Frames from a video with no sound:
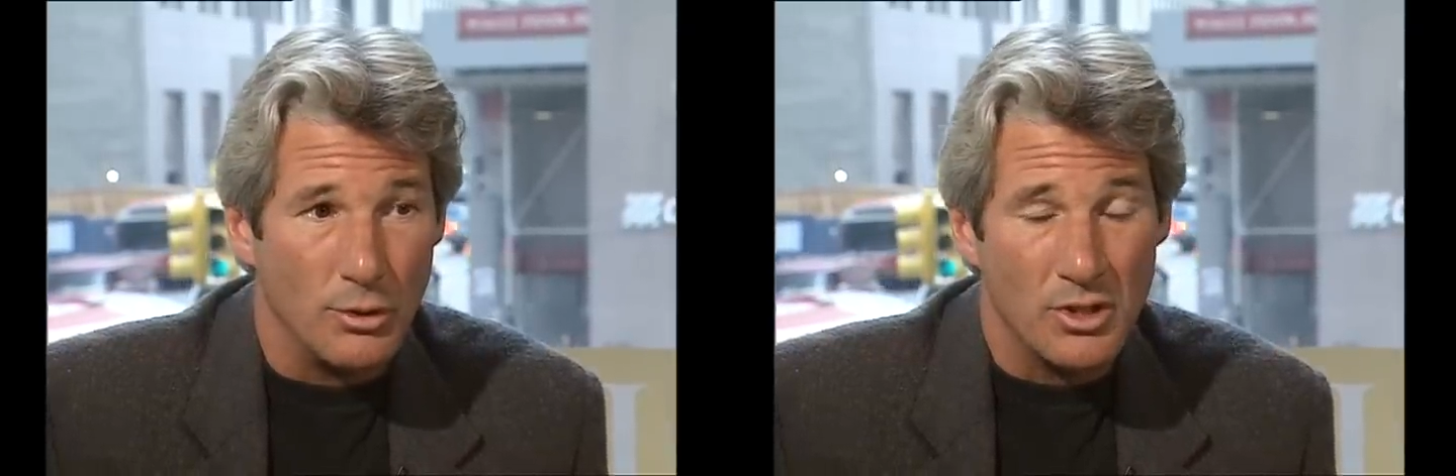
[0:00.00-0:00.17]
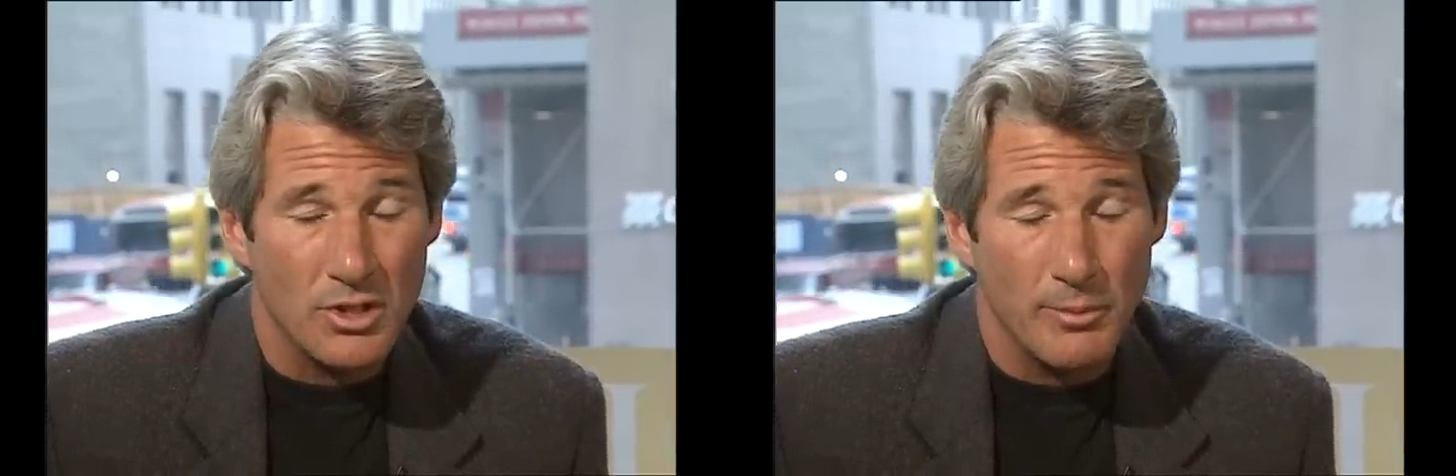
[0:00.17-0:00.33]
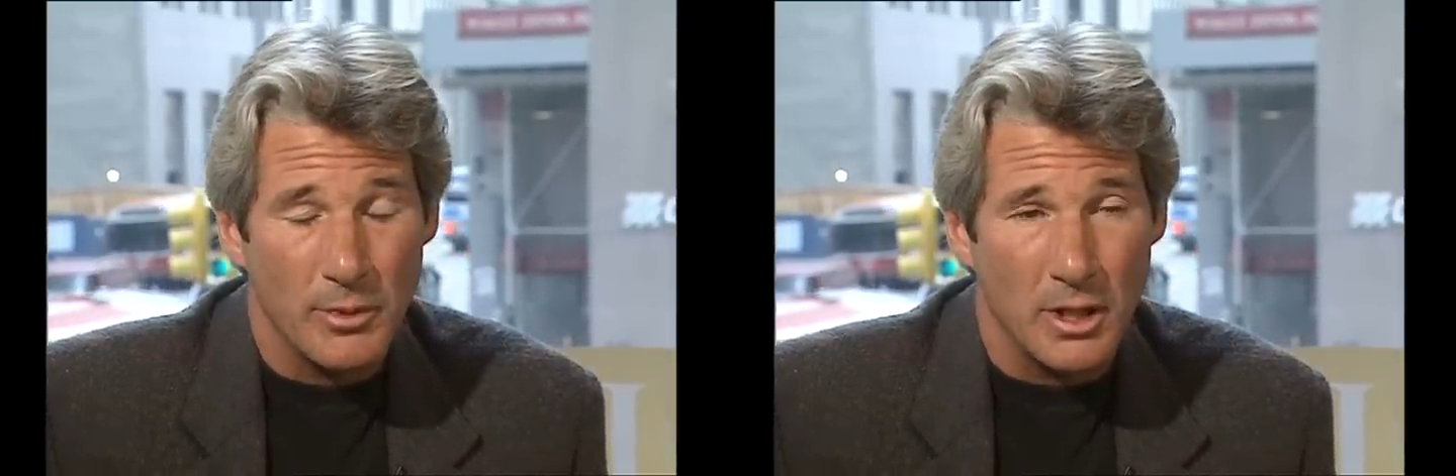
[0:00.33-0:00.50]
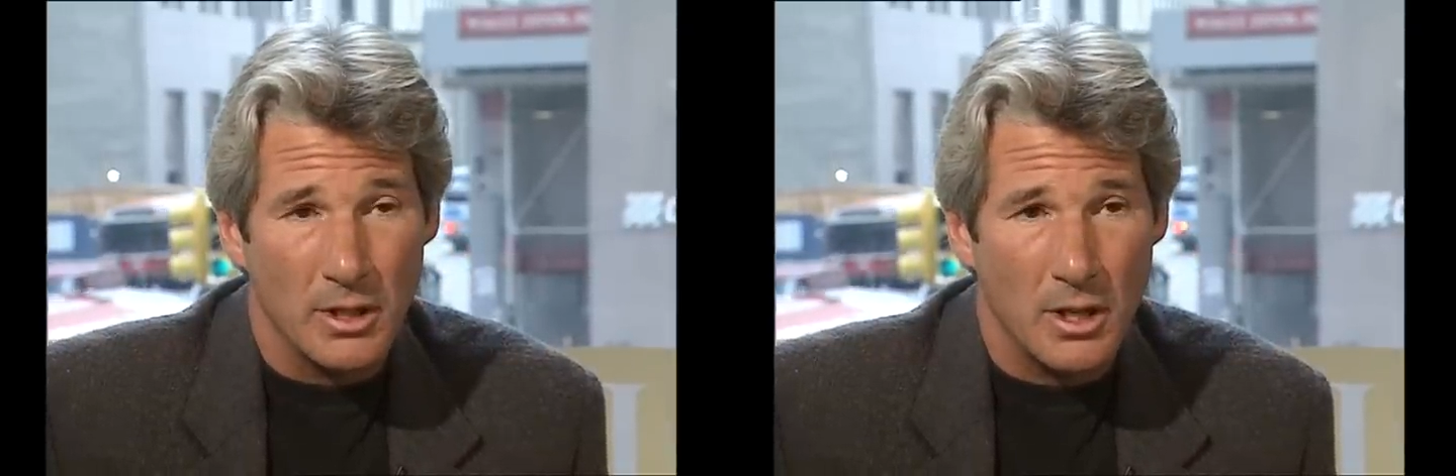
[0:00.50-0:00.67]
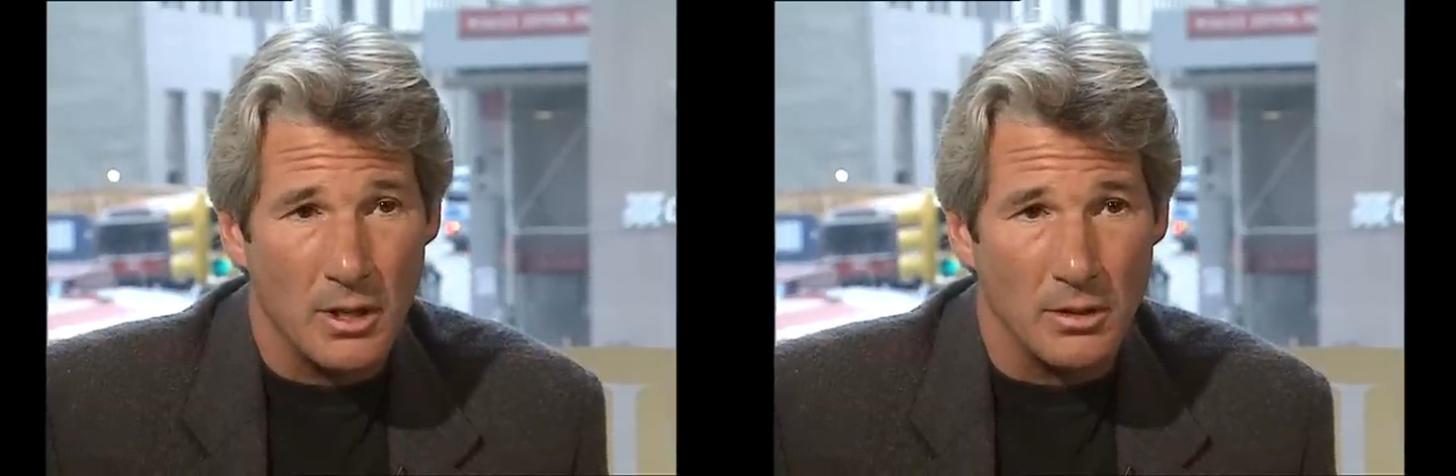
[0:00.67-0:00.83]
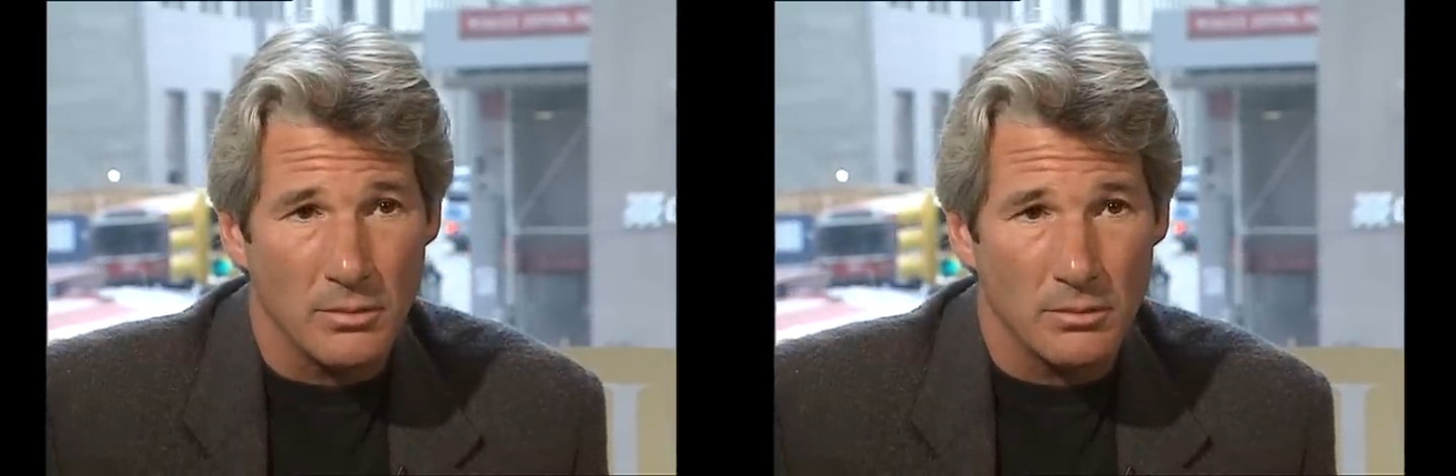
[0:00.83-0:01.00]
doing something like
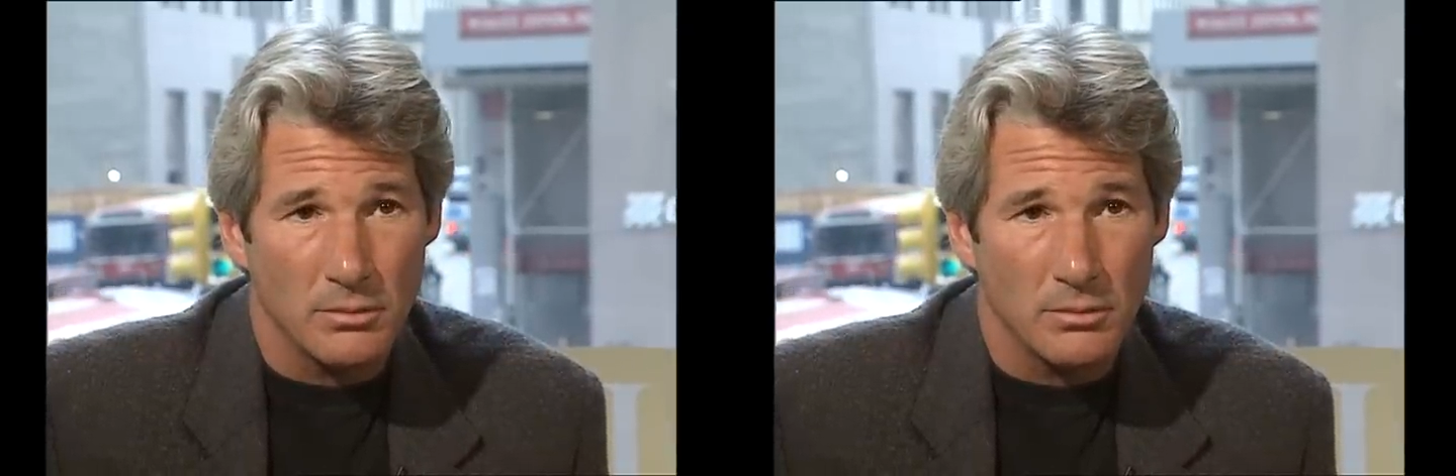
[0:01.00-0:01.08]
that.